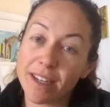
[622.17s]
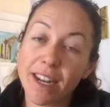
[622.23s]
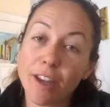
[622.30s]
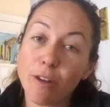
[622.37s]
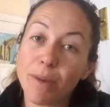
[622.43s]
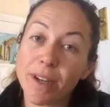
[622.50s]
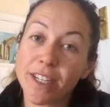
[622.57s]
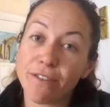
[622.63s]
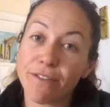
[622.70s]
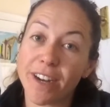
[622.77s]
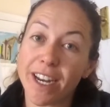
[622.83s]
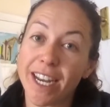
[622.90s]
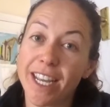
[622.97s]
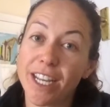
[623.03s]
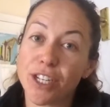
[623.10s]
a little bit
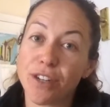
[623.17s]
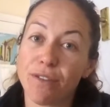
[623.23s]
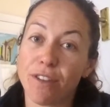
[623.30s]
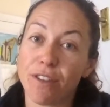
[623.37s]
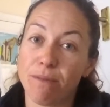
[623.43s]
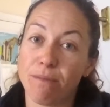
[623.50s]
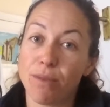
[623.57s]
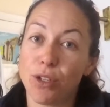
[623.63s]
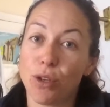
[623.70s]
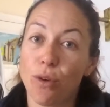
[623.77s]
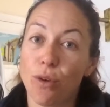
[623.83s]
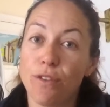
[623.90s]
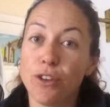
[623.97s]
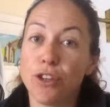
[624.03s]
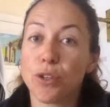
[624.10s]
different in each of them. So
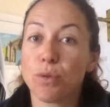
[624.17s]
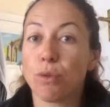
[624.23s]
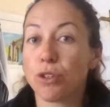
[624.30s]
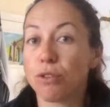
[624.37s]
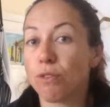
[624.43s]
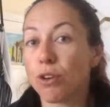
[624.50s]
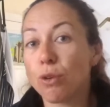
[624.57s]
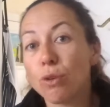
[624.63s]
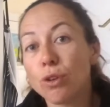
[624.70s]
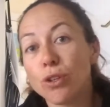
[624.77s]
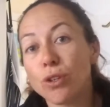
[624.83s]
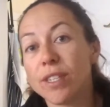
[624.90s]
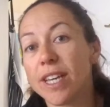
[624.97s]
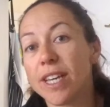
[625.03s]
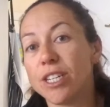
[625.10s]
if you just want to record
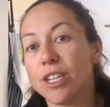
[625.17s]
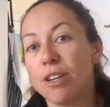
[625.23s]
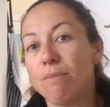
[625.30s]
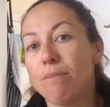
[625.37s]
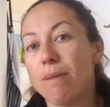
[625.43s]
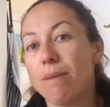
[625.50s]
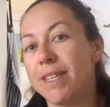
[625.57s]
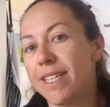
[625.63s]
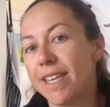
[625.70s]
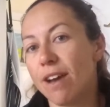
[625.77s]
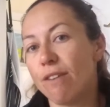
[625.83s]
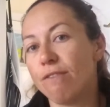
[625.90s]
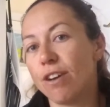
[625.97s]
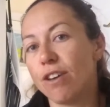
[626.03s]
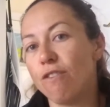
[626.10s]
your session, maybe see
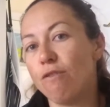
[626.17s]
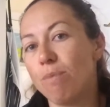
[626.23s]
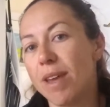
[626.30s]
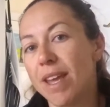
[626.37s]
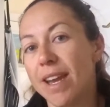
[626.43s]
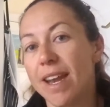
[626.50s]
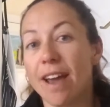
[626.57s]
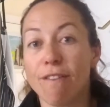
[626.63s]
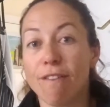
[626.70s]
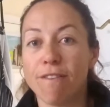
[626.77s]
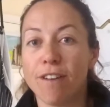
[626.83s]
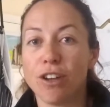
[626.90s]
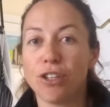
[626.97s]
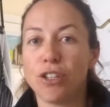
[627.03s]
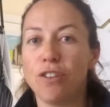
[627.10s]
how far you've been, how
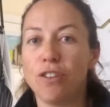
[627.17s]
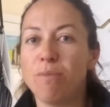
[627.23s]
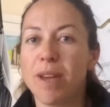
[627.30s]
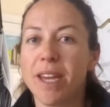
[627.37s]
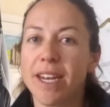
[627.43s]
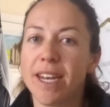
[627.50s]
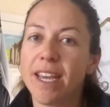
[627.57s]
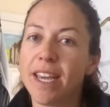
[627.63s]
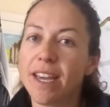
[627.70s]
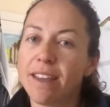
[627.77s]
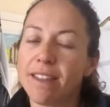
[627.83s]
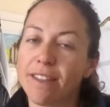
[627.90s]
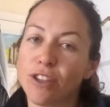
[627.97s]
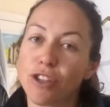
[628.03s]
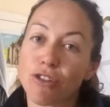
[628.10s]
fast you've been,
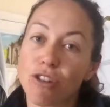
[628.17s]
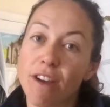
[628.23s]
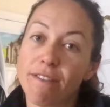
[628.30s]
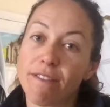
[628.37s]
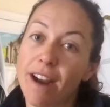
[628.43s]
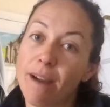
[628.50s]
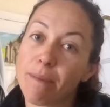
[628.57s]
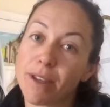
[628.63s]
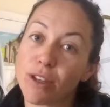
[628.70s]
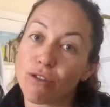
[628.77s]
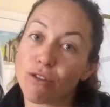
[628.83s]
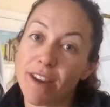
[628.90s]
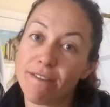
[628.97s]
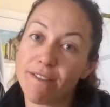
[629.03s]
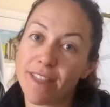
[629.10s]
and the Strava app is
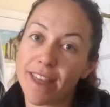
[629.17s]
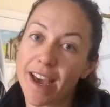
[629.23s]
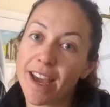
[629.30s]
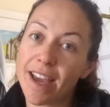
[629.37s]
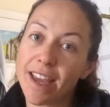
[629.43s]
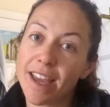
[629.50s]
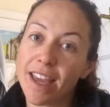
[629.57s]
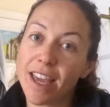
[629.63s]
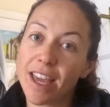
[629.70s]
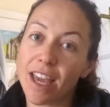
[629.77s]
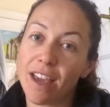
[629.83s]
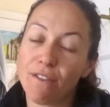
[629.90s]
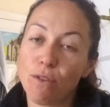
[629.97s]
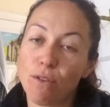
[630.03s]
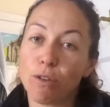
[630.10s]
great for that.
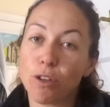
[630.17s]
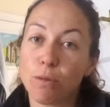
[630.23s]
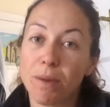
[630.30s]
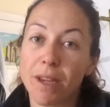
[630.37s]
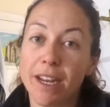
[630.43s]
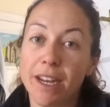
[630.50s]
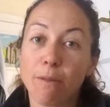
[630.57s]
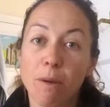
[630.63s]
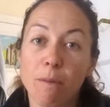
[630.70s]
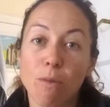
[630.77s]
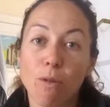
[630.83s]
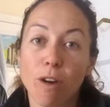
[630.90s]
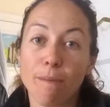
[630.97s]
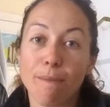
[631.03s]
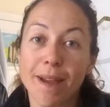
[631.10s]
If you want to be a little bit
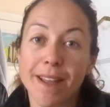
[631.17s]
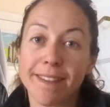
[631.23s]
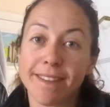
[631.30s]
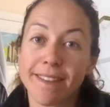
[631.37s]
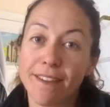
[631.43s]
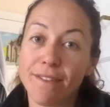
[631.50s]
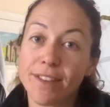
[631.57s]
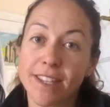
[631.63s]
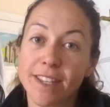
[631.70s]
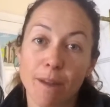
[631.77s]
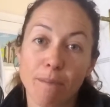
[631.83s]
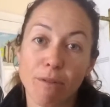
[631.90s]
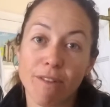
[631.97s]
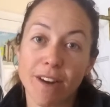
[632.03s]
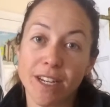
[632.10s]
more competitive, set
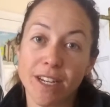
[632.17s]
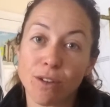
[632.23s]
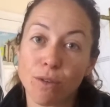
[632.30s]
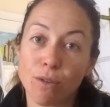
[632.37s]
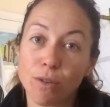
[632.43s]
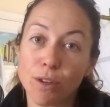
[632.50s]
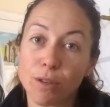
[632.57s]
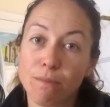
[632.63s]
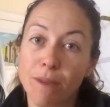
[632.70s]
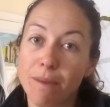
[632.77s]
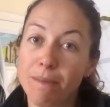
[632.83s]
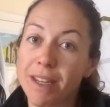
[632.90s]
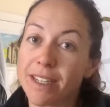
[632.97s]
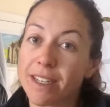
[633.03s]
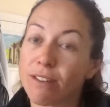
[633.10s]
up a race course,
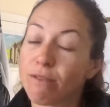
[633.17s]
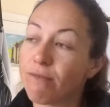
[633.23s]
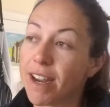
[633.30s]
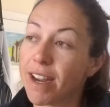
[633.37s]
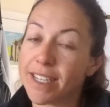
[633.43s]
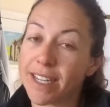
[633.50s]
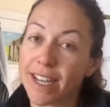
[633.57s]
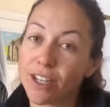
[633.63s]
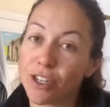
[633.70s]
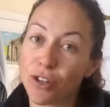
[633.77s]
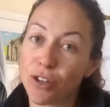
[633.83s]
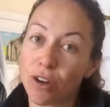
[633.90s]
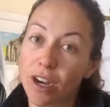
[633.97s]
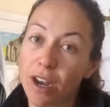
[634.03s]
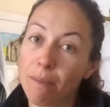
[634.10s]
maybe to race against
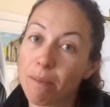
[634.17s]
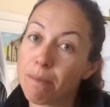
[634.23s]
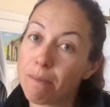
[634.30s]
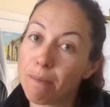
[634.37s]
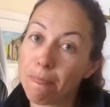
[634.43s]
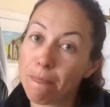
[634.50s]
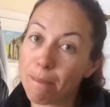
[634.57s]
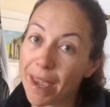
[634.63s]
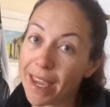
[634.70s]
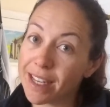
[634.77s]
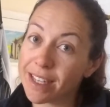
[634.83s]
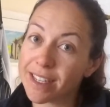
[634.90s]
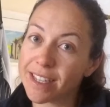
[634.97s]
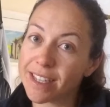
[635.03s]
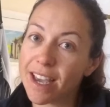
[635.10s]
your club
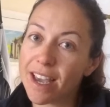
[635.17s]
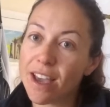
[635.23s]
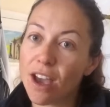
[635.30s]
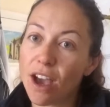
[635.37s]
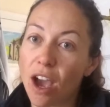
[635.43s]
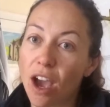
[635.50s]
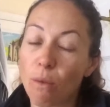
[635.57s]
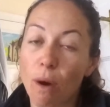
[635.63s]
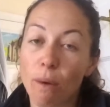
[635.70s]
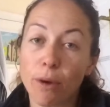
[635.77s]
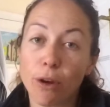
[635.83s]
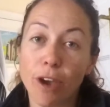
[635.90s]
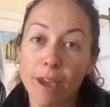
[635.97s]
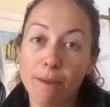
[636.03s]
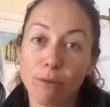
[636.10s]
mates. While we're
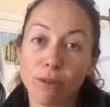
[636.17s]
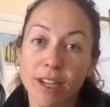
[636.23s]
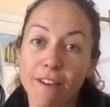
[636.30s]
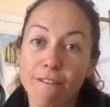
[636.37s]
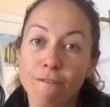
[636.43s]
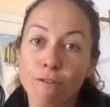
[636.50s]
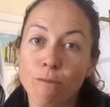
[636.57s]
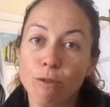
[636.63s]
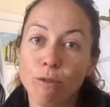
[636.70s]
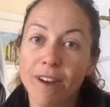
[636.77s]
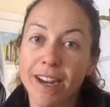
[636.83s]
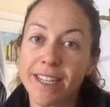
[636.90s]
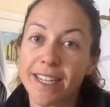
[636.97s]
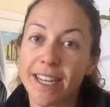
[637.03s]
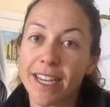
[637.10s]
not able to have formal
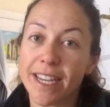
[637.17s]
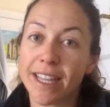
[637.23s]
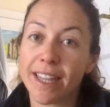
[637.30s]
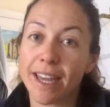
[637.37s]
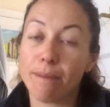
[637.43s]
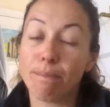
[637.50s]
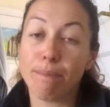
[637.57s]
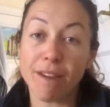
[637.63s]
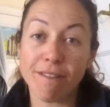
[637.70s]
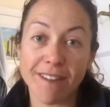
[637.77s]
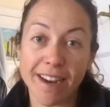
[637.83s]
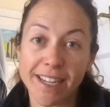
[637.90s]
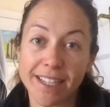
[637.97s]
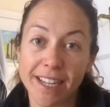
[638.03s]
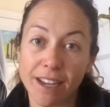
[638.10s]
racing, then Beat
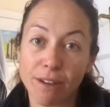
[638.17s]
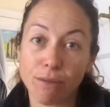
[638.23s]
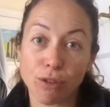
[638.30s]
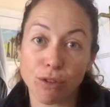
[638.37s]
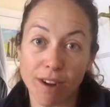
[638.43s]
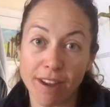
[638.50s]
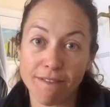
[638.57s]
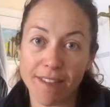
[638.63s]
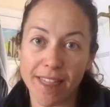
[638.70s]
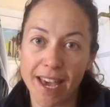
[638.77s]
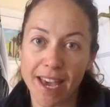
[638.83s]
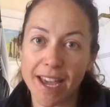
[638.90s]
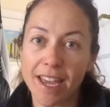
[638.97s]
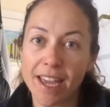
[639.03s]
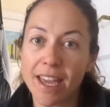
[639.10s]
Racing was great for
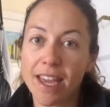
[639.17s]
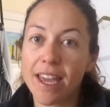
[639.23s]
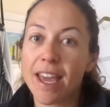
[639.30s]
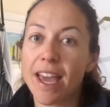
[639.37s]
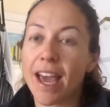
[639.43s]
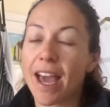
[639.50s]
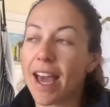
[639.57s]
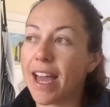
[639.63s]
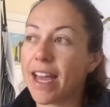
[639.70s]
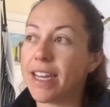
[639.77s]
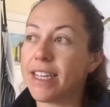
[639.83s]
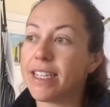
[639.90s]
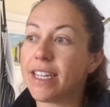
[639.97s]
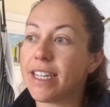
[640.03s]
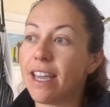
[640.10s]
that.
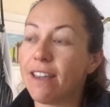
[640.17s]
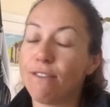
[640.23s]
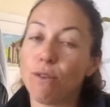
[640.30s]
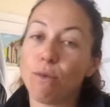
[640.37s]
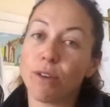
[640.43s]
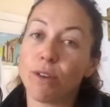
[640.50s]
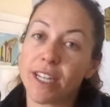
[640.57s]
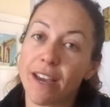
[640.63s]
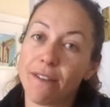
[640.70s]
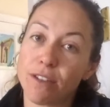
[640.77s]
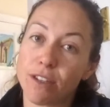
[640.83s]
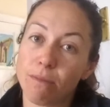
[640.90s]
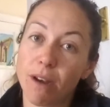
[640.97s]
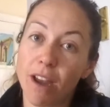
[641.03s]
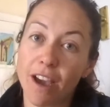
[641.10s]
And if you want to have
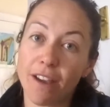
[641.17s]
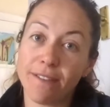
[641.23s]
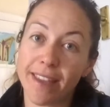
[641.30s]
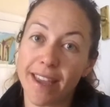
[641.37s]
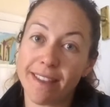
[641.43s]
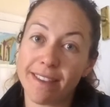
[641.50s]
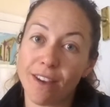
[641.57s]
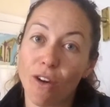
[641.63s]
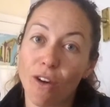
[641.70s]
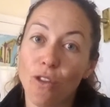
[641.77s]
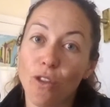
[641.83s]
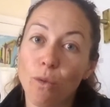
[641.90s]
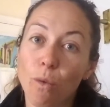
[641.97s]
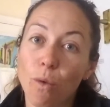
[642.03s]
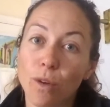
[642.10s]
some live data
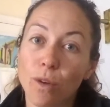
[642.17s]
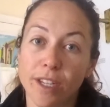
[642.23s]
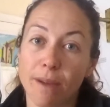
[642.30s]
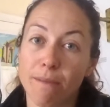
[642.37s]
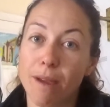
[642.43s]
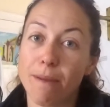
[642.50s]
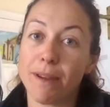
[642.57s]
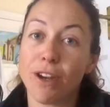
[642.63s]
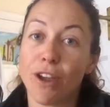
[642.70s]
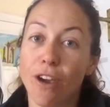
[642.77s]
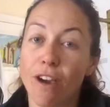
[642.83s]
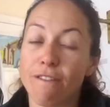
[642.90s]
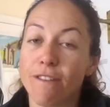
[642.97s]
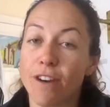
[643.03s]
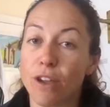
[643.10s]
on the water, maybe know
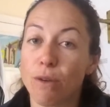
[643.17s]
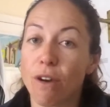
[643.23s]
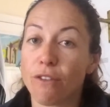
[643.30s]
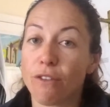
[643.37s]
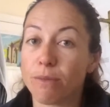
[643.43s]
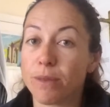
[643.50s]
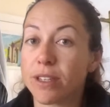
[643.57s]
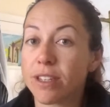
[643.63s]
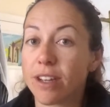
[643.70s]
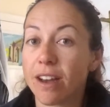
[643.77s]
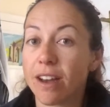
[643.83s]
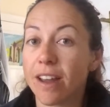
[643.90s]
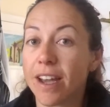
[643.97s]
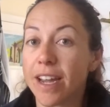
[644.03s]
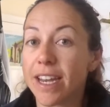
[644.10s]
how far you are from the
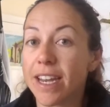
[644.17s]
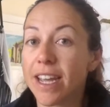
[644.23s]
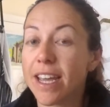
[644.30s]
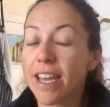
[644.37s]
start line,